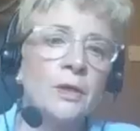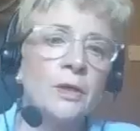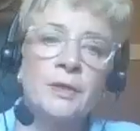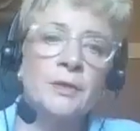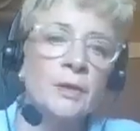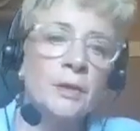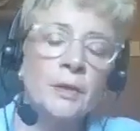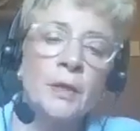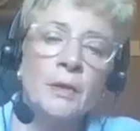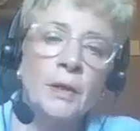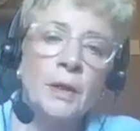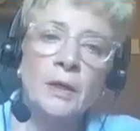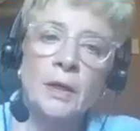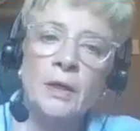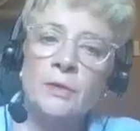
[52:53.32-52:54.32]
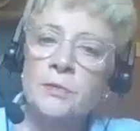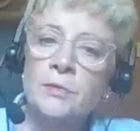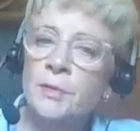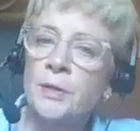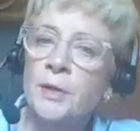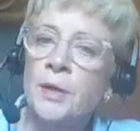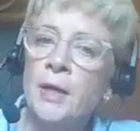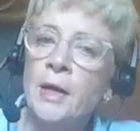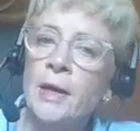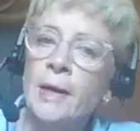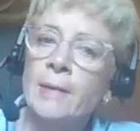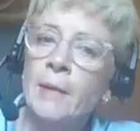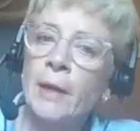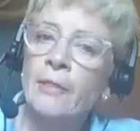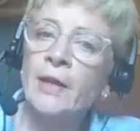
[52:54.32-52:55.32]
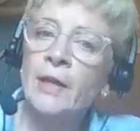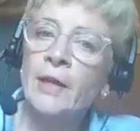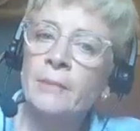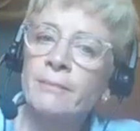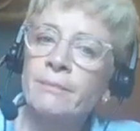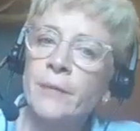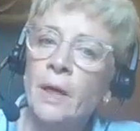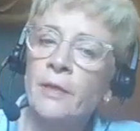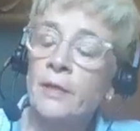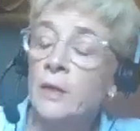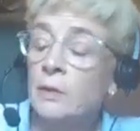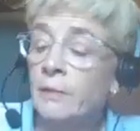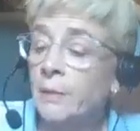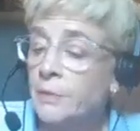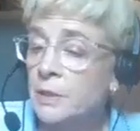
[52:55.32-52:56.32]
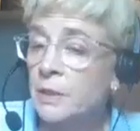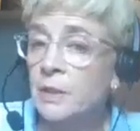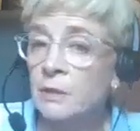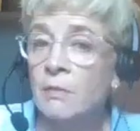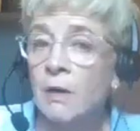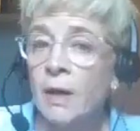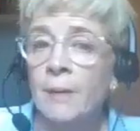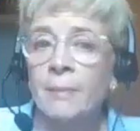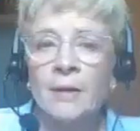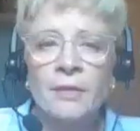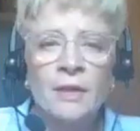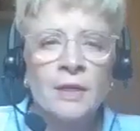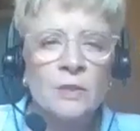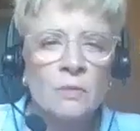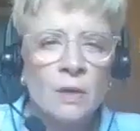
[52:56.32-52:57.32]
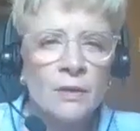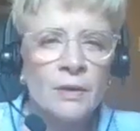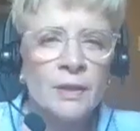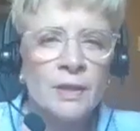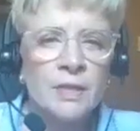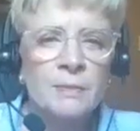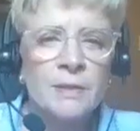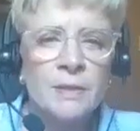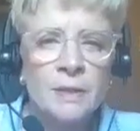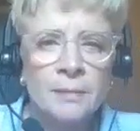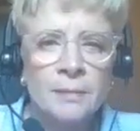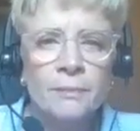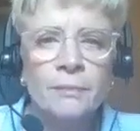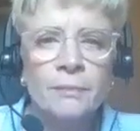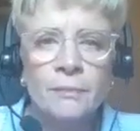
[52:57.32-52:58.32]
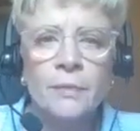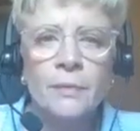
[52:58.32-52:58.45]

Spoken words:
you didn't. No, I interrupted you. I think you're absolutely right, but I think it's work that needs to be done.